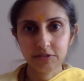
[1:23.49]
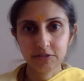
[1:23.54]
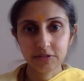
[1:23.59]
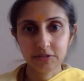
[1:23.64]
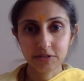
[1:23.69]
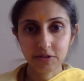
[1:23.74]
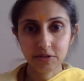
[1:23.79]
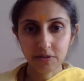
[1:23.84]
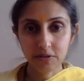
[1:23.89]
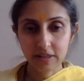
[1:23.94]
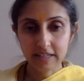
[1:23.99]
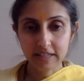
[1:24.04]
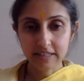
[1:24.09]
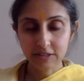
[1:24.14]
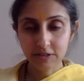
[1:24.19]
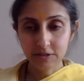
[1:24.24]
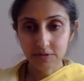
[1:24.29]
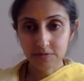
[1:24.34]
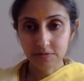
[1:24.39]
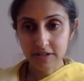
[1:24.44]
So
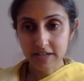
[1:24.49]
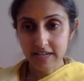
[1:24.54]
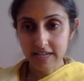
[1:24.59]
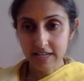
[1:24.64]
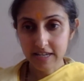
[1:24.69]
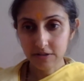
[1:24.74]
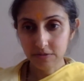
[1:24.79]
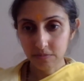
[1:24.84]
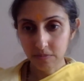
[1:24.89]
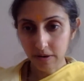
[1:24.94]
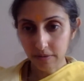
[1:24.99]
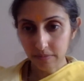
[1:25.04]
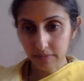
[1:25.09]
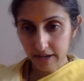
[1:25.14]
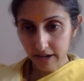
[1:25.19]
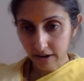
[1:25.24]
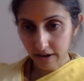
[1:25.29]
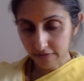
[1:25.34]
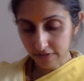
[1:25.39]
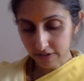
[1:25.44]
let's read what
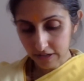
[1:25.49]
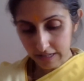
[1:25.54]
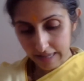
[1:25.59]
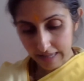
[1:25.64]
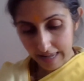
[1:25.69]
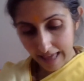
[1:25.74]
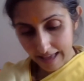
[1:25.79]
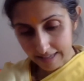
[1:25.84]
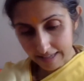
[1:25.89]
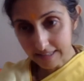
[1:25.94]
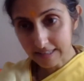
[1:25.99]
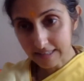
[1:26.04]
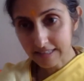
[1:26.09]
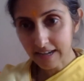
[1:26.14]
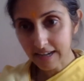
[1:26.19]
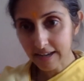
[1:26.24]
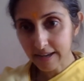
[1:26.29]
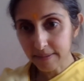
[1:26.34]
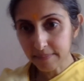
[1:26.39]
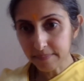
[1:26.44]
we covered
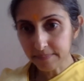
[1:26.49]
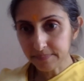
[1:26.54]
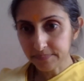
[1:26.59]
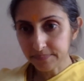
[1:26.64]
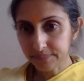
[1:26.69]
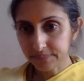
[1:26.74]
last time.